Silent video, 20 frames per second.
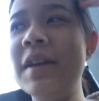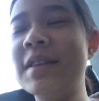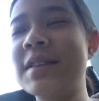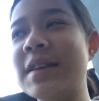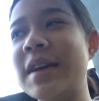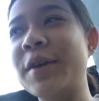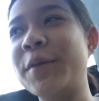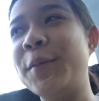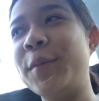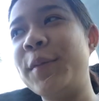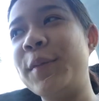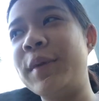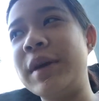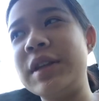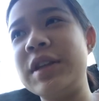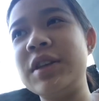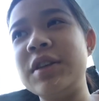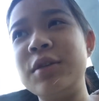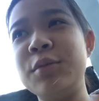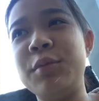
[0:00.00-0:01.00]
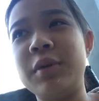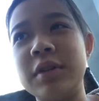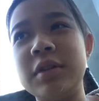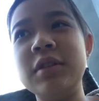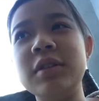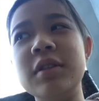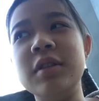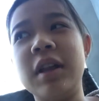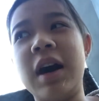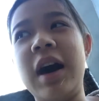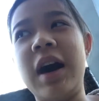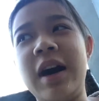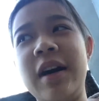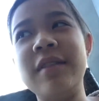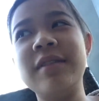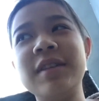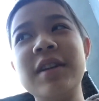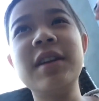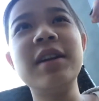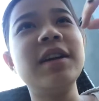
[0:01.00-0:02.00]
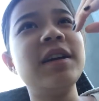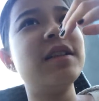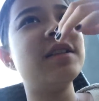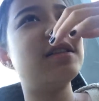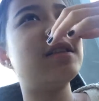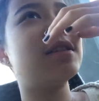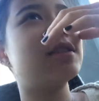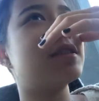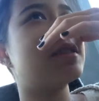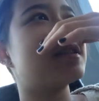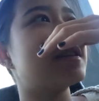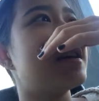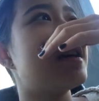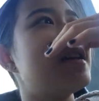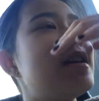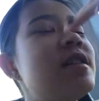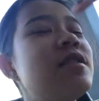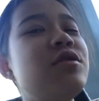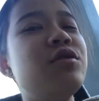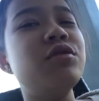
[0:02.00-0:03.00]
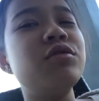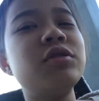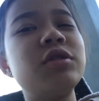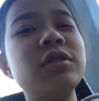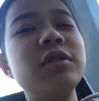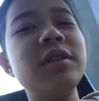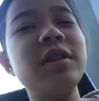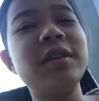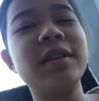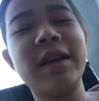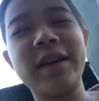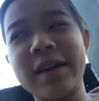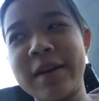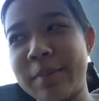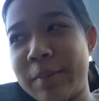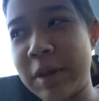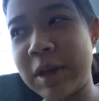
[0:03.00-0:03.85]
It's like when you laugh, there's usually like